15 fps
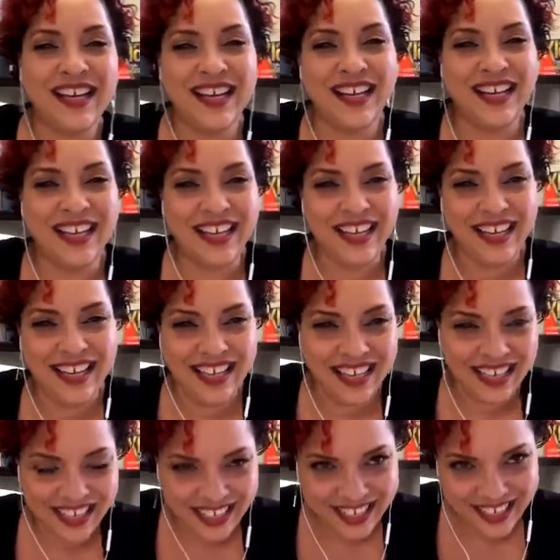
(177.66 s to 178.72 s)

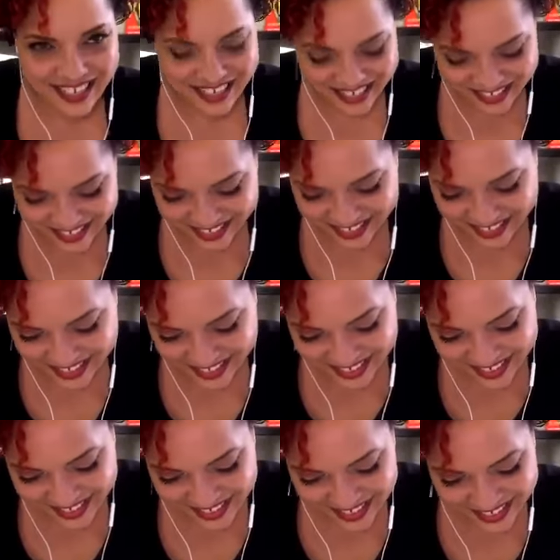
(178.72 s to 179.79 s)

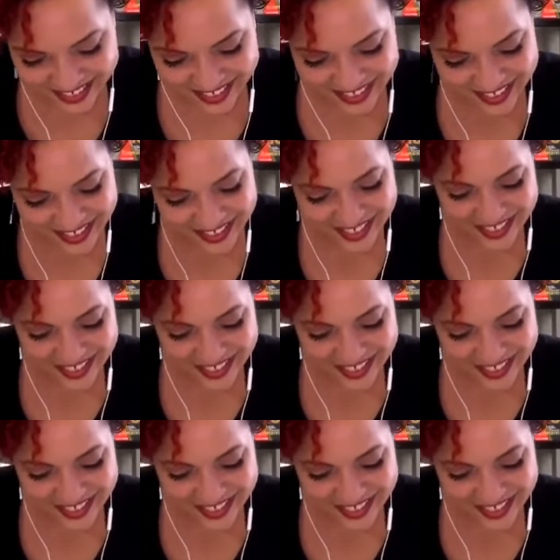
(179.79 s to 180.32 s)
(silent)